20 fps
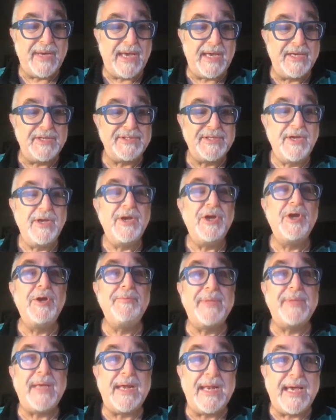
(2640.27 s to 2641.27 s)
beings
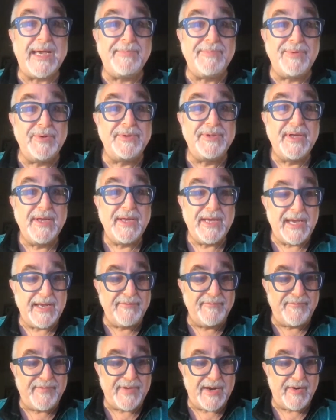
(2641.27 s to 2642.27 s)
whom they labeled
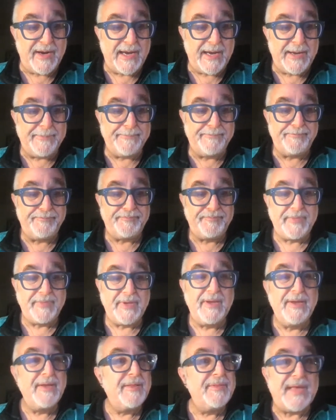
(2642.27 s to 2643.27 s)
inferior.
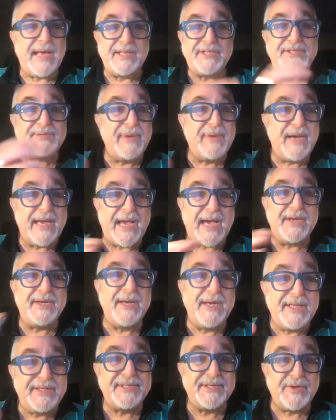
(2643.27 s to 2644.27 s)
That's my
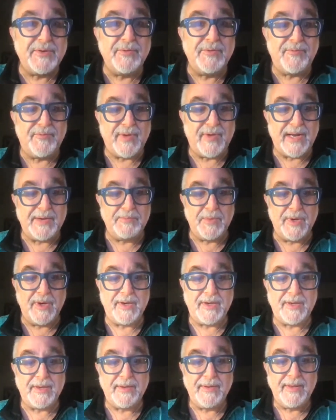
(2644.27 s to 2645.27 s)
analytical
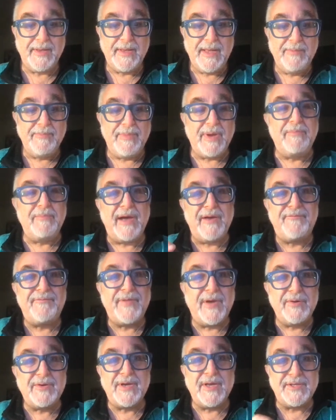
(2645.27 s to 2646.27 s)
framework, but my
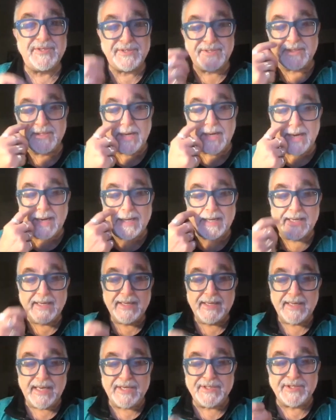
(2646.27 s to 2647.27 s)
focus tonight
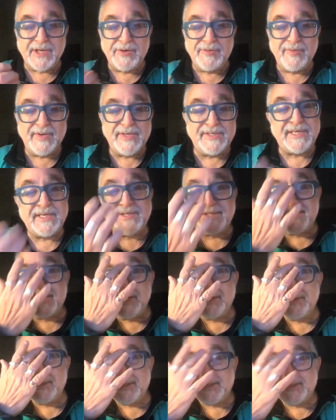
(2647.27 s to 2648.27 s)
is on
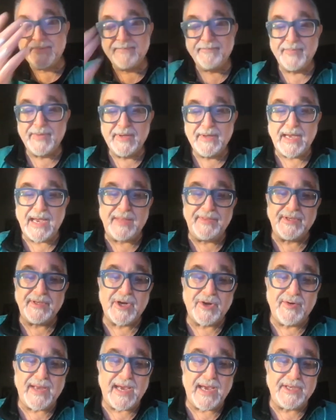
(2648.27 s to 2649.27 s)
resistance and the
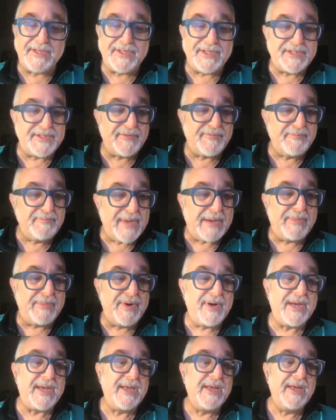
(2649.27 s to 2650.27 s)
creators of
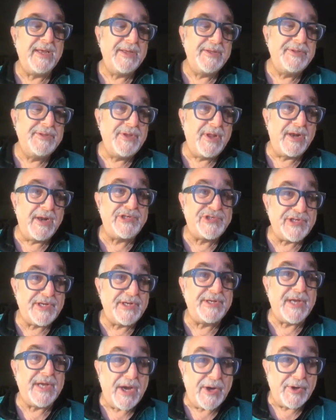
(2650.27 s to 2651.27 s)
memory, knowledge,
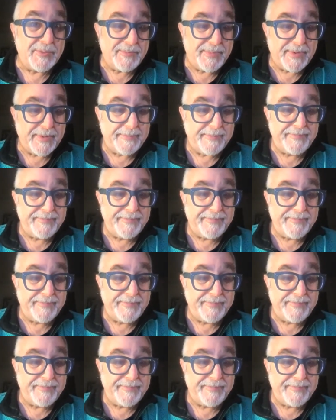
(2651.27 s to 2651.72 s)
and hope